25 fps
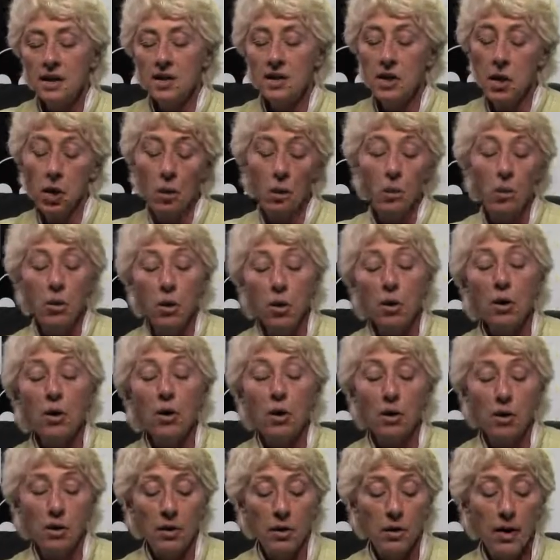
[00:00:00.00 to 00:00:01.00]
There
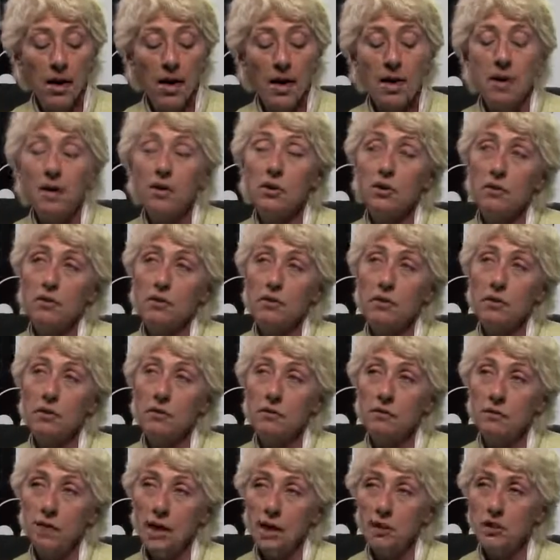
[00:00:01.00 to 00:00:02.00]
were editors
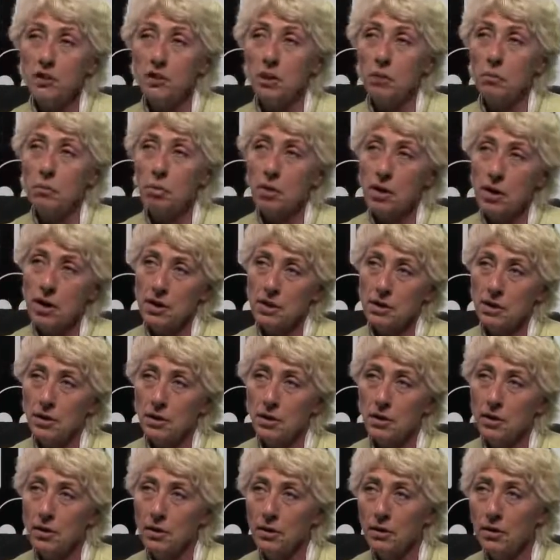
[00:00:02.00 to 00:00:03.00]
of the fact sheet prior to
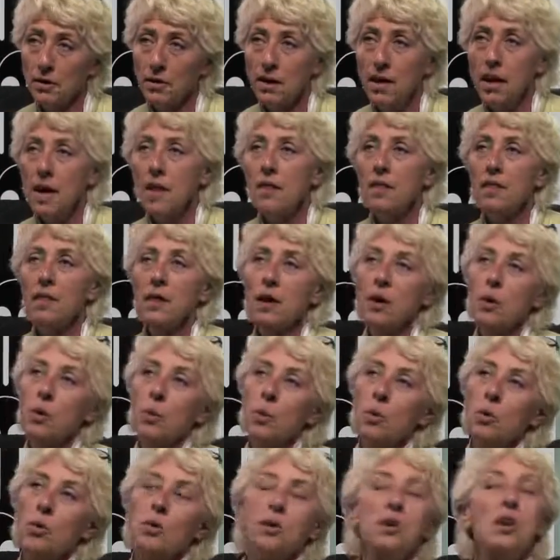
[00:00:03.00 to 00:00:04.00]
her. There
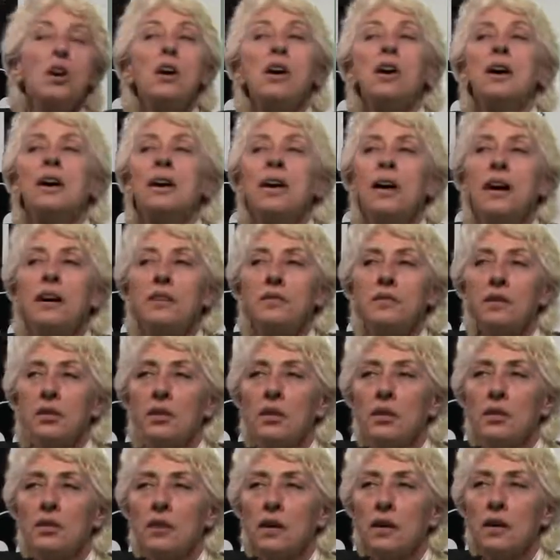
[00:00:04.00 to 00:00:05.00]
were not
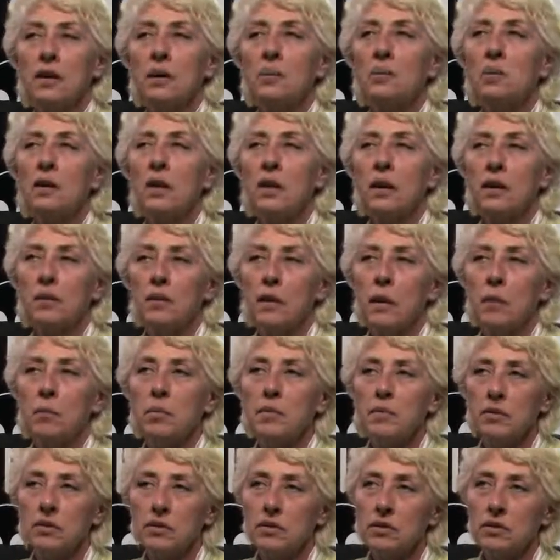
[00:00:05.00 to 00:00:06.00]
after her. They eliminated
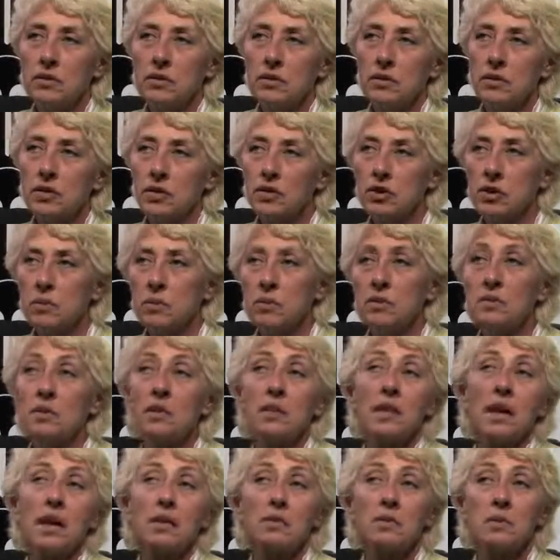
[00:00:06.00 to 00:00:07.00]
that position, so she was
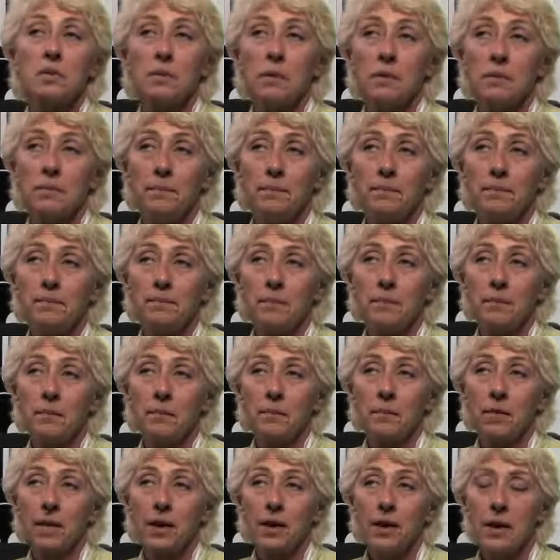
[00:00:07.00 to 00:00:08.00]
the last one.
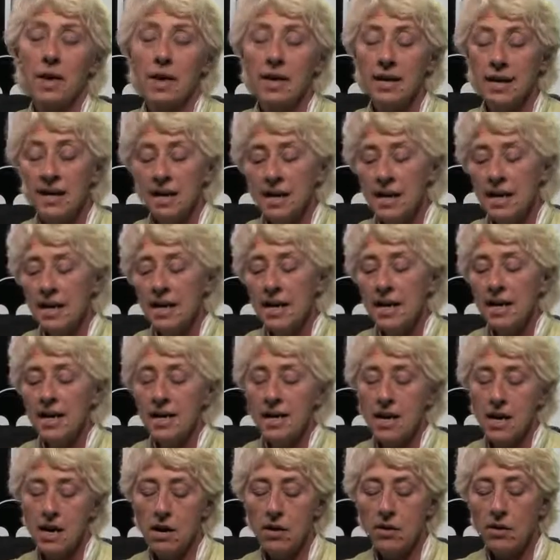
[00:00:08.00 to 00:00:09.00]
All right?
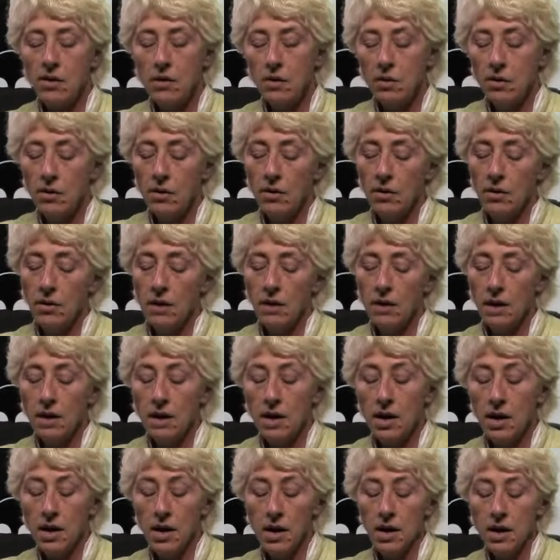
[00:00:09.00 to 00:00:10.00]
Now,
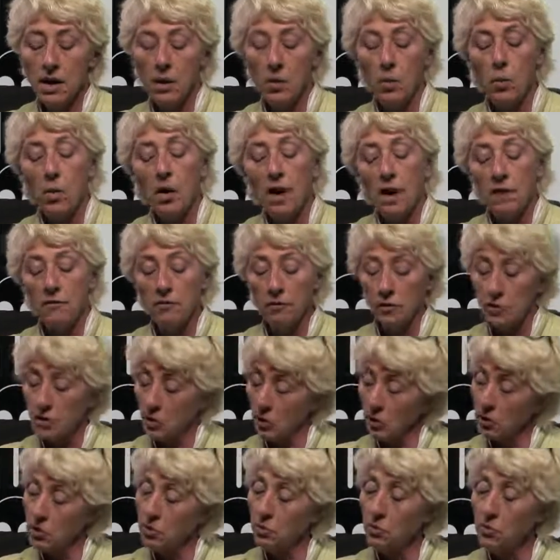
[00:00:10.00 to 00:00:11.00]
when I first
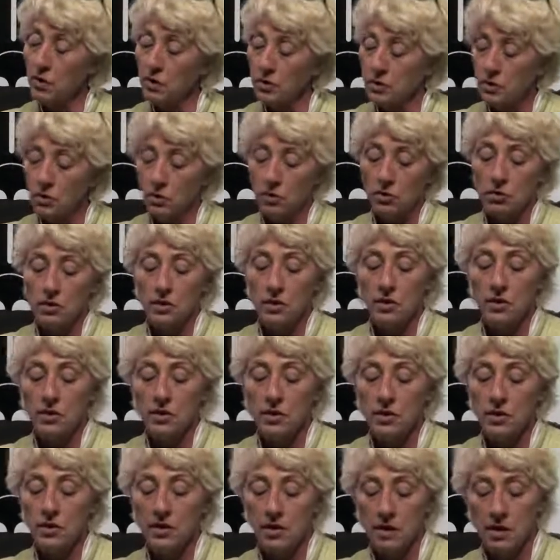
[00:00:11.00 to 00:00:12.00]
started to research
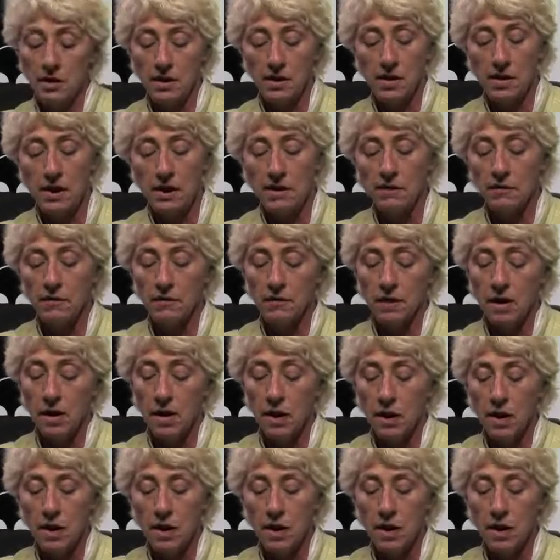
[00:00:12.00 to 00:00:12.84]
the Sun Thief,